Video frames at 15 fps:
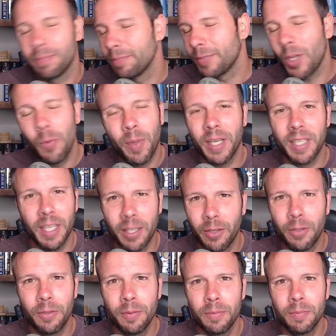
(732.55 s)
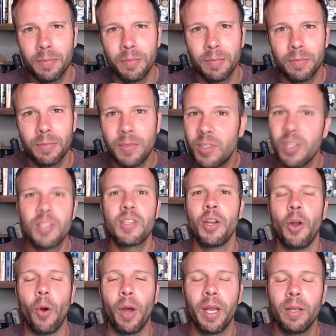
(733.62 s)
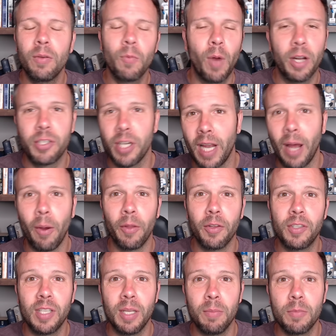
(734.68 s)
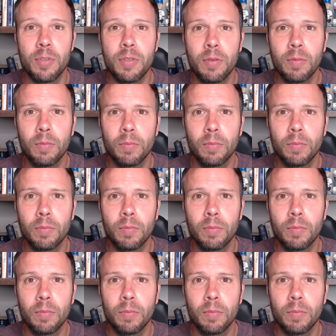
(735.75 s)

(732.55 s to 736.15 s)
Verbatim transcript: no big deal just annoying watching how other teams